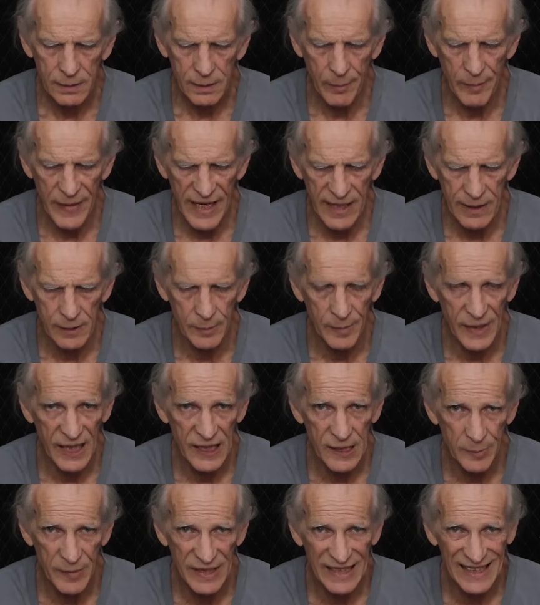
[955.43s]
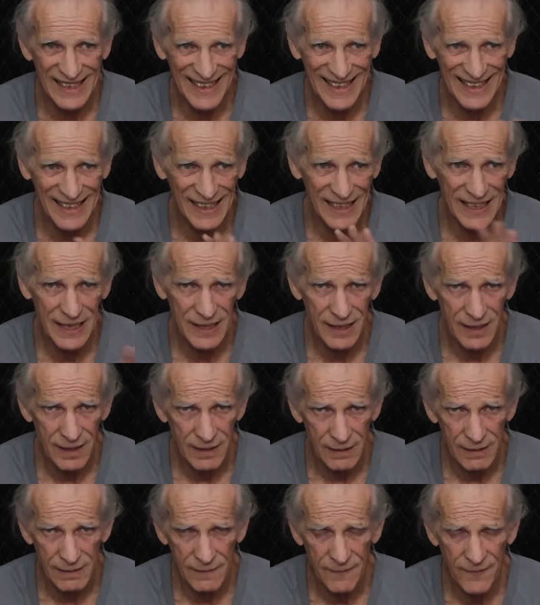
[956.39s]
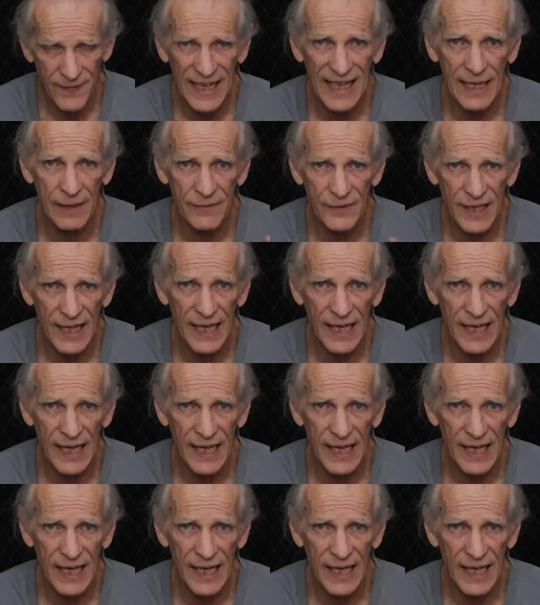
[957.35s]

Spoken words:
the metal must be at least 5